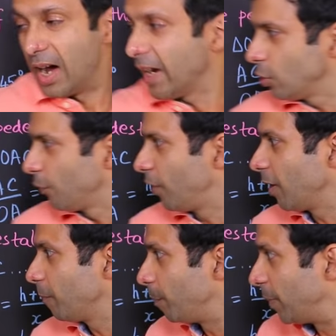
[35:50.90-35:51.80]
height of
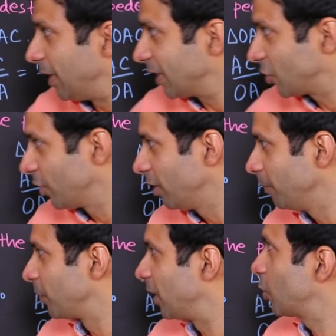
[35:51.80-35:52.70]
our
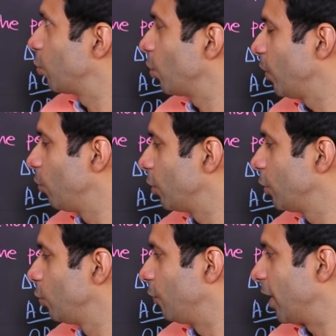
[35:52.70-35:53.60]
pedestal, that's what we
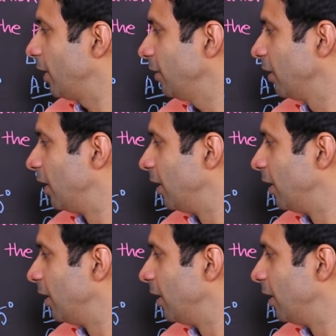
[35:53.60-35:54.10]
wanted to find.